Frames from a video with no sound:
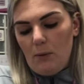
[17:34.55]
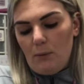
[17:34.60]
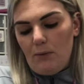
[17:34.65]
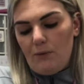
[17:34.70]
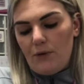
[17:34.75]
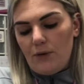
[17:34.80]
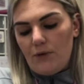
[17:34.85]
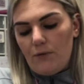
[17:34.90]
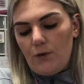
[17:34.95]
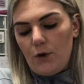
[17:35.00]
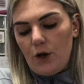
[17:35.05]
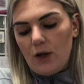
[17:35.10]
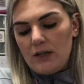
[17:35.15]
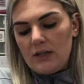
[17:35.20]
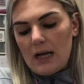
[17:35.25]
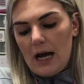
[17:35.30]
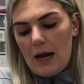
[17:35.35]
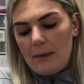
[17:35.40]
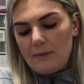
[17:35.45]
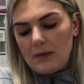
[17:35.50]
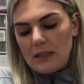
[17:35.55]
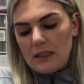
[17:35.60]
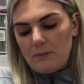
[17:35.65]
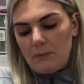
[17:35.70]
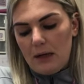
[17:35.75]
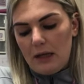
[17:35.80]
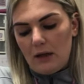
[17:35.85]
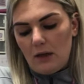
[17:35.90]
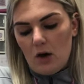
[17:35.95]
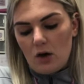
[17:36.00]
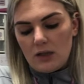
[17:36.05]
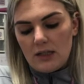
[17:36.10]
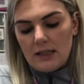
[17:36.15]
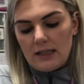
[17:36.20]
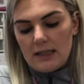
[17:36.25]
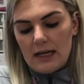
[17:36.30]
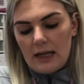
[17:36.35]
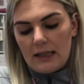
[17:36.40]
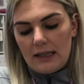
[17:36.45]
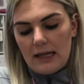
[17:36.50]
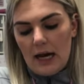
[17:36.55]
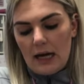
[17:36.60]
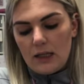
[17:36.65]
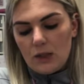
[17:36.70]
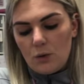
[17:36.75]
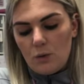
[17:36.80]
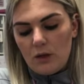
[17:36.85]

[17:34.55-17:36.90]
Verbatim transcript: But for the first time since being locked inside the Ice